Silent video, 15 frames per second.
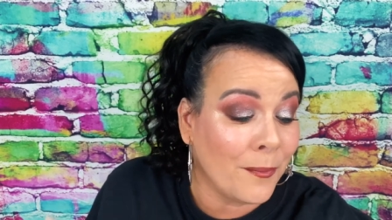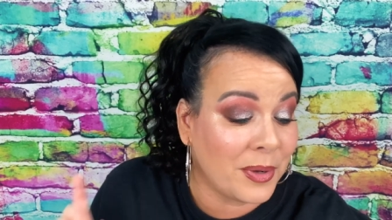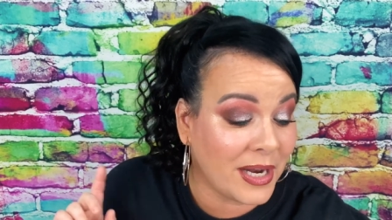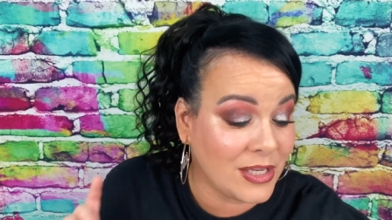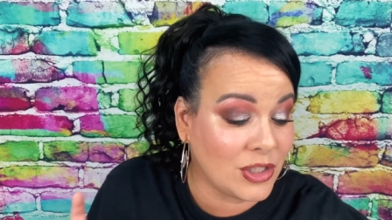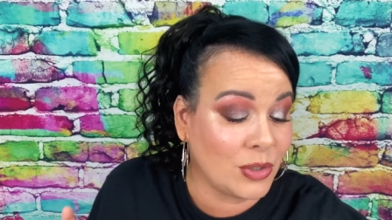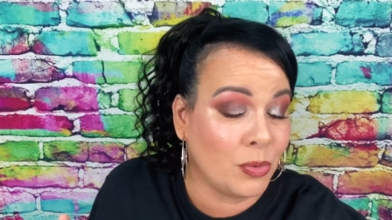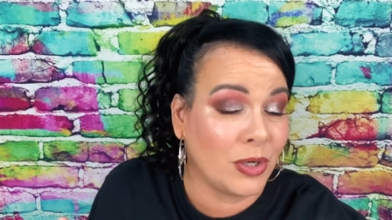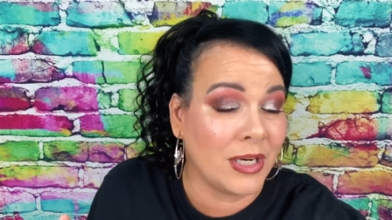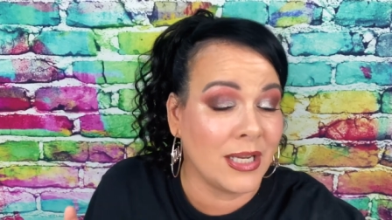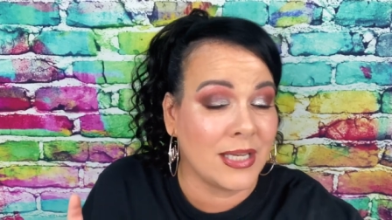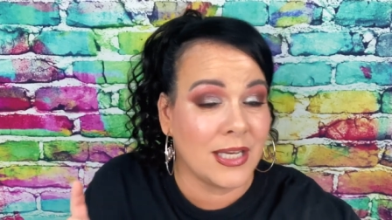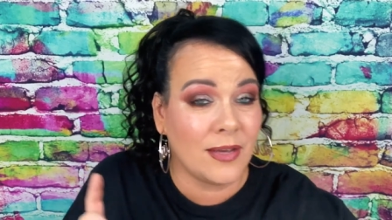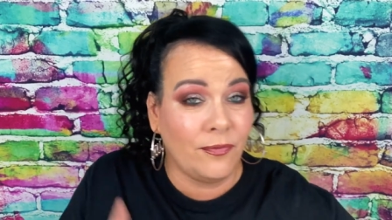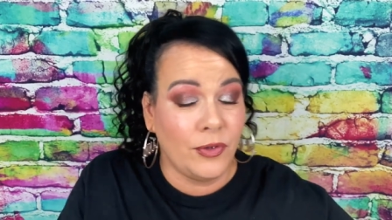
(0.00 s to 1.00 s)
But I did want
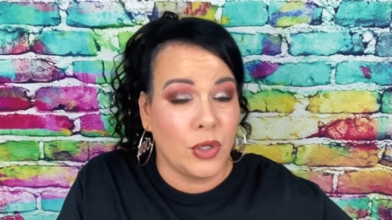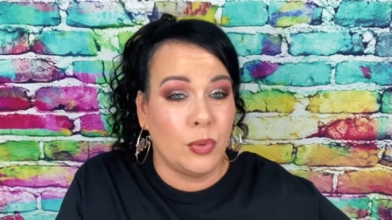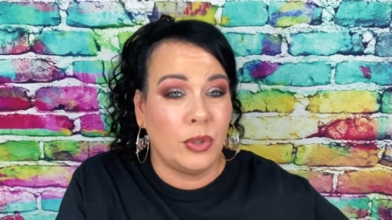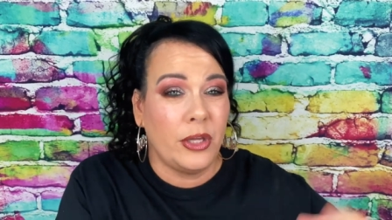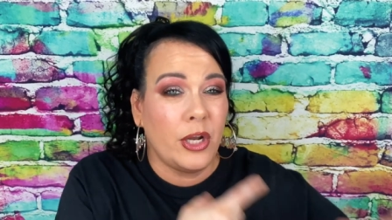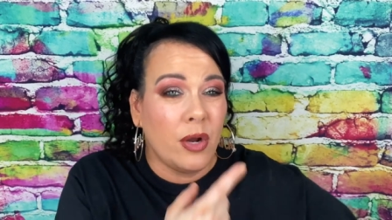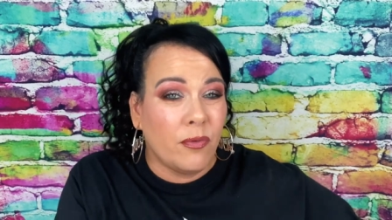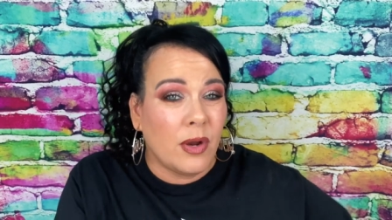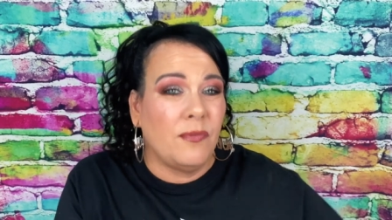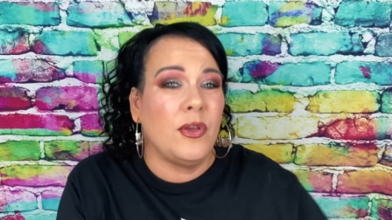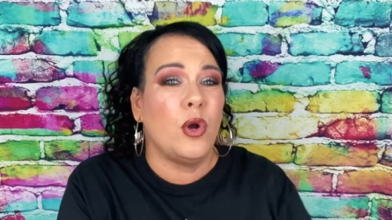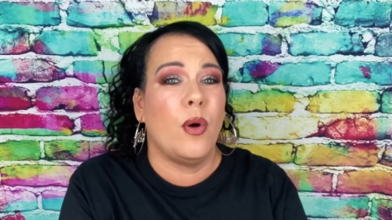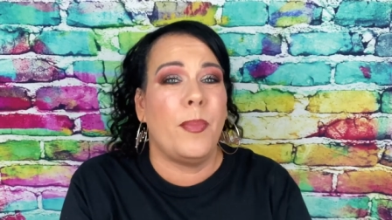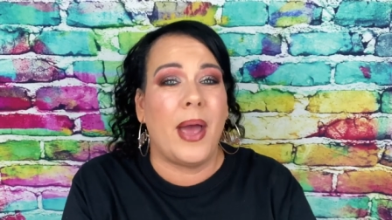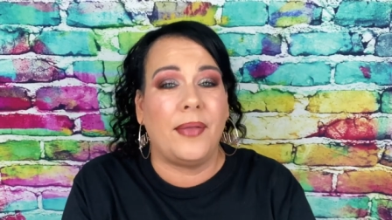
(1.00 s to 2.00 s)
to give you a little
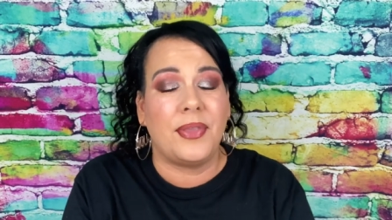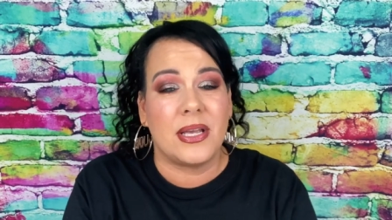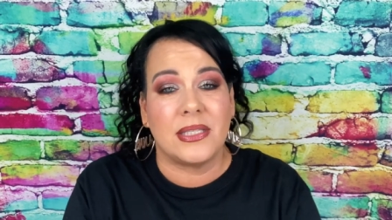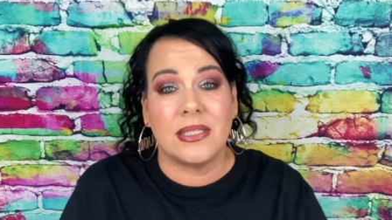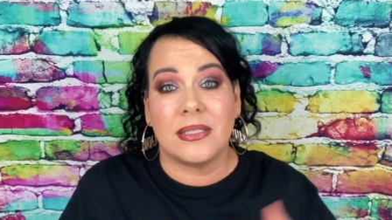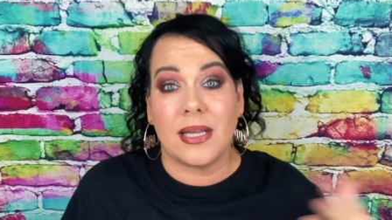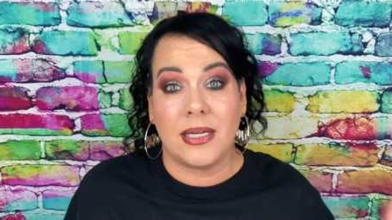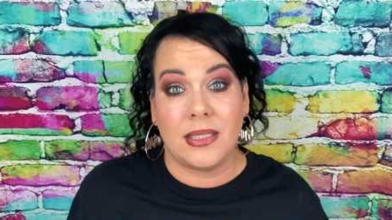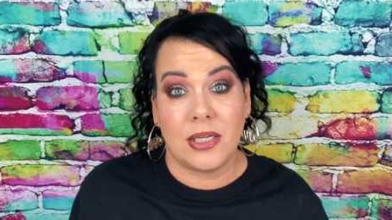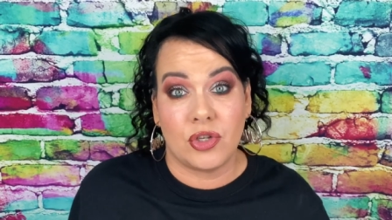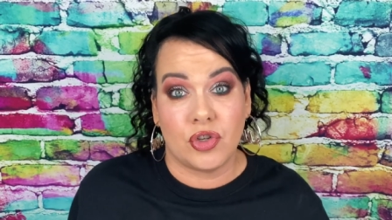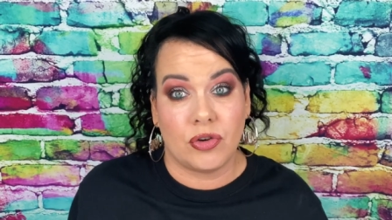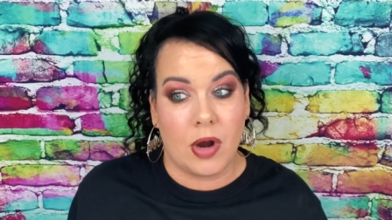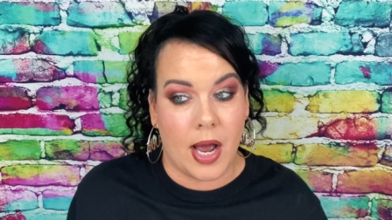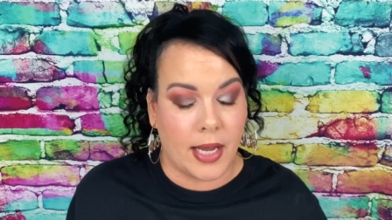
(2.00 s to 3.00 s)
review about that since I did
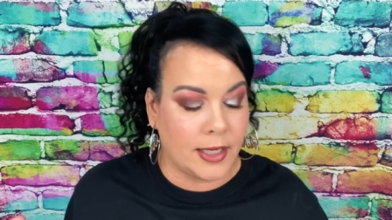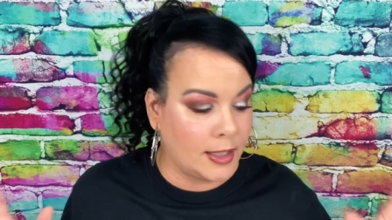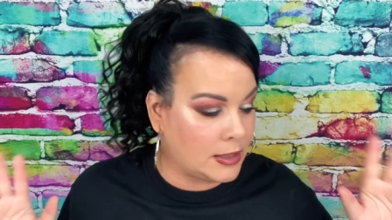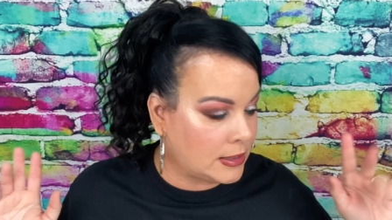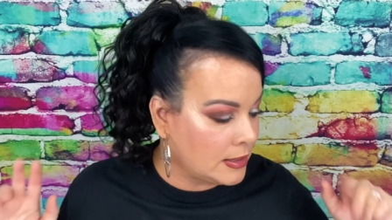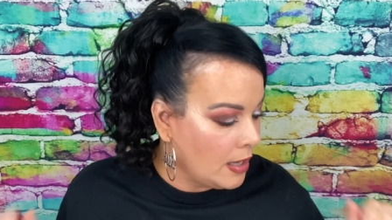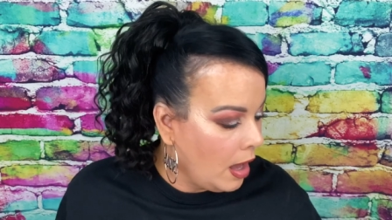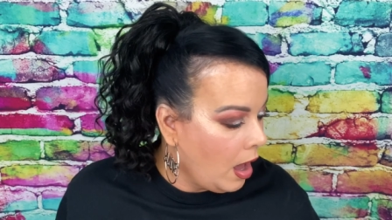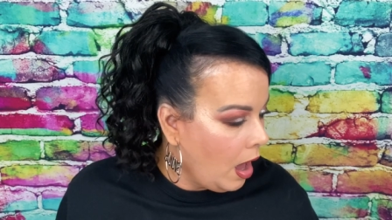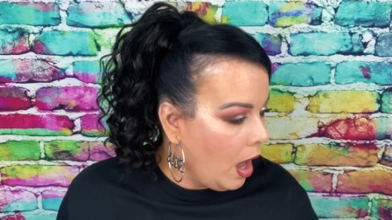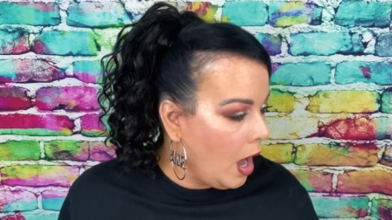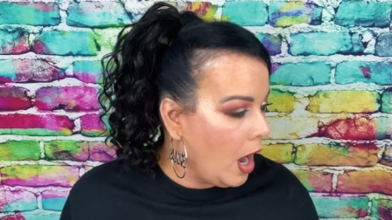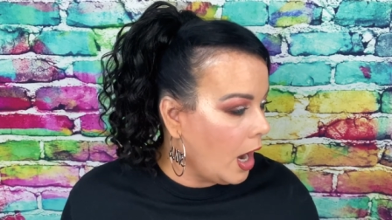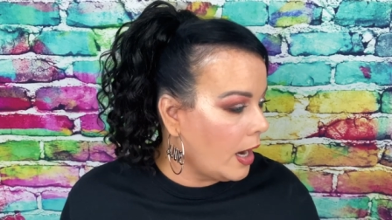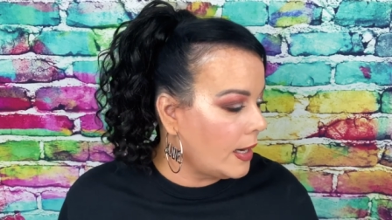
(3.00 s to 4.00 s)
try it.
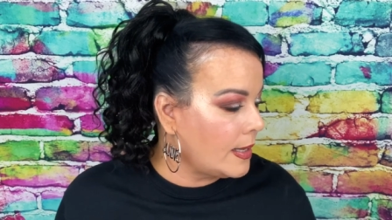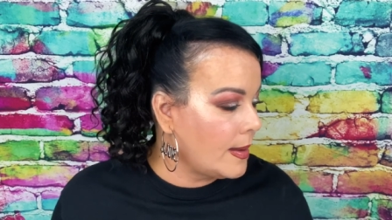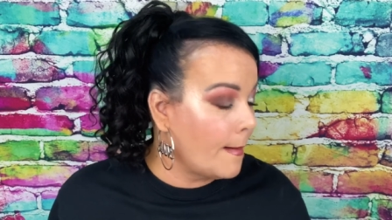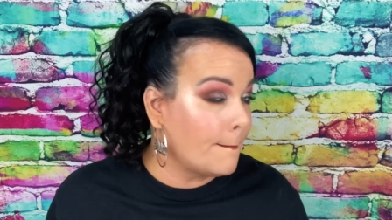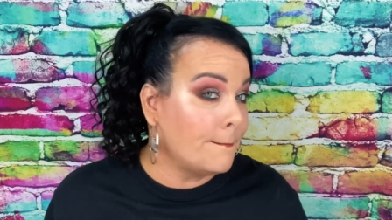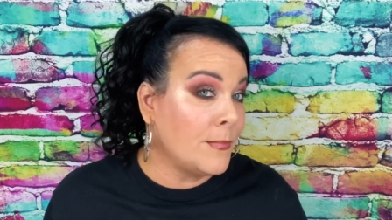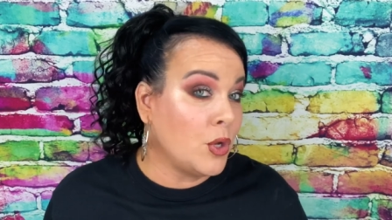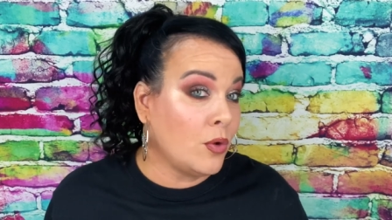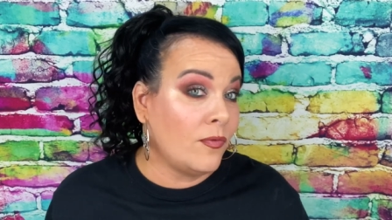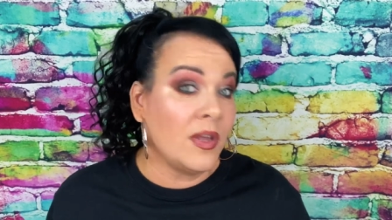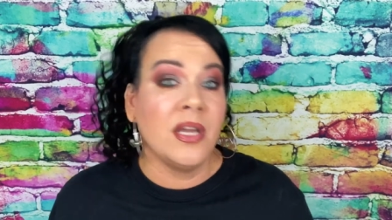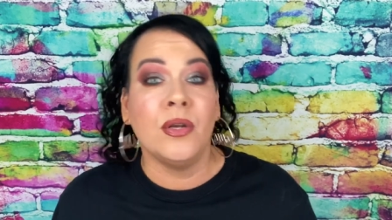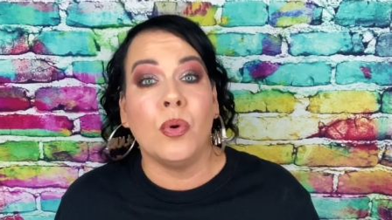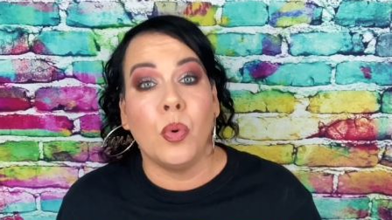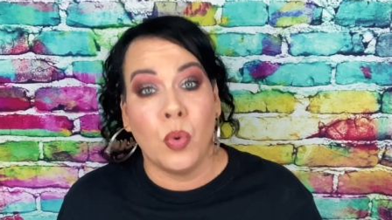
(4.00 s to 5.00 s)
All right,
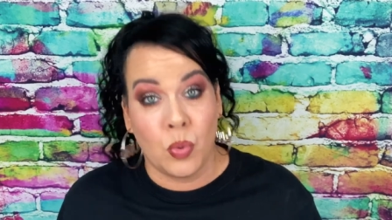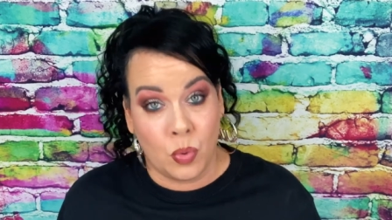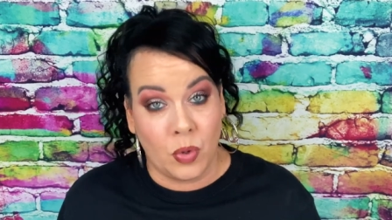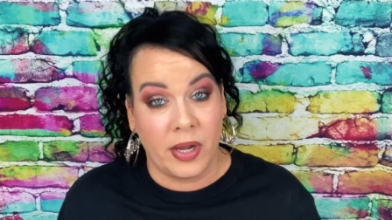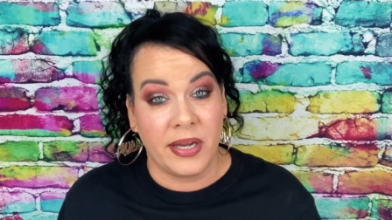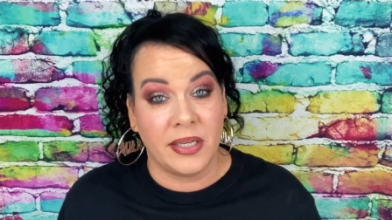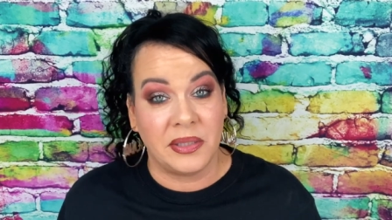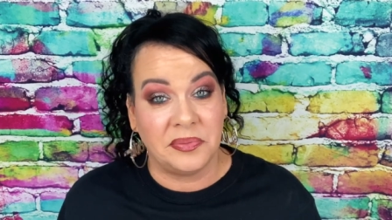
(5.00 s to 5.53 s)
moving on.